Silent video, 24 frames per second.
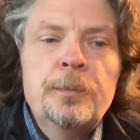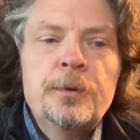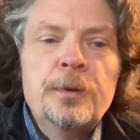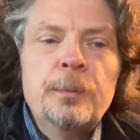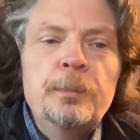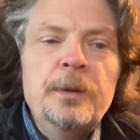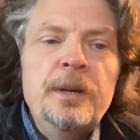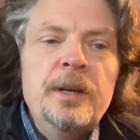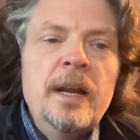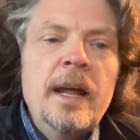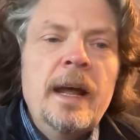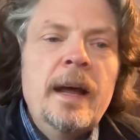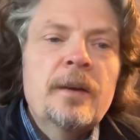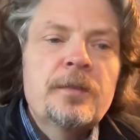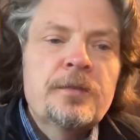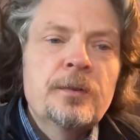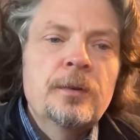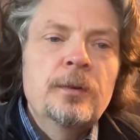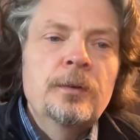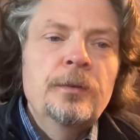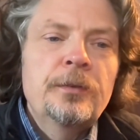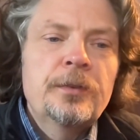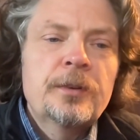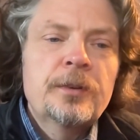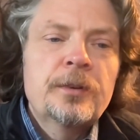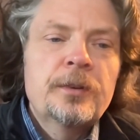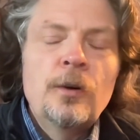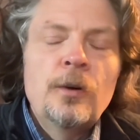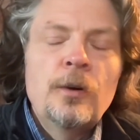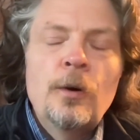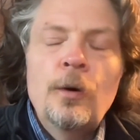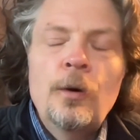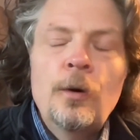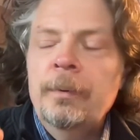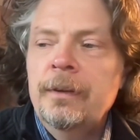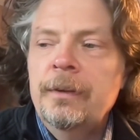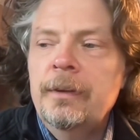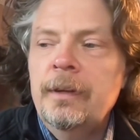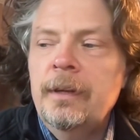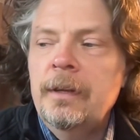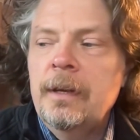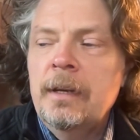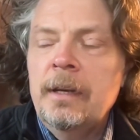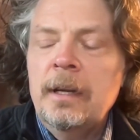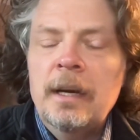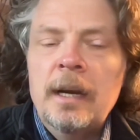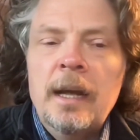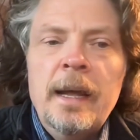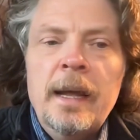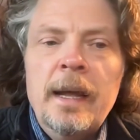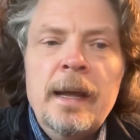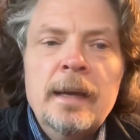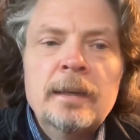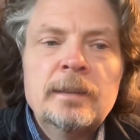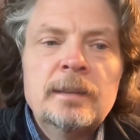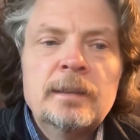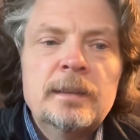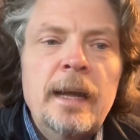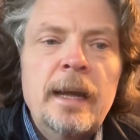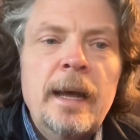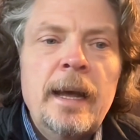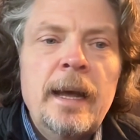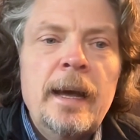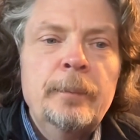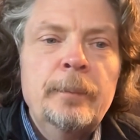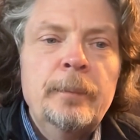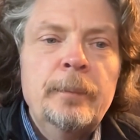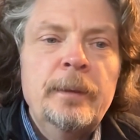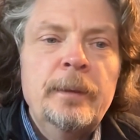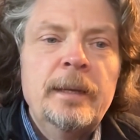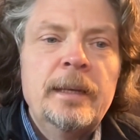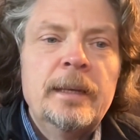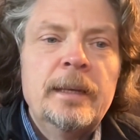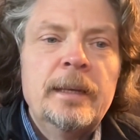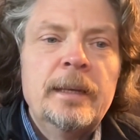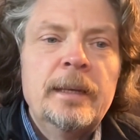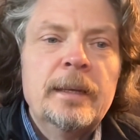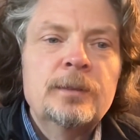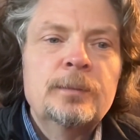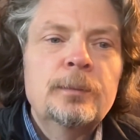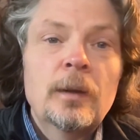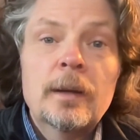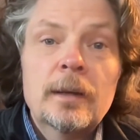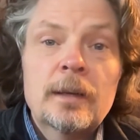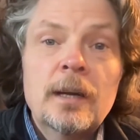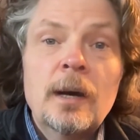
to be national in scope? And I ask that because a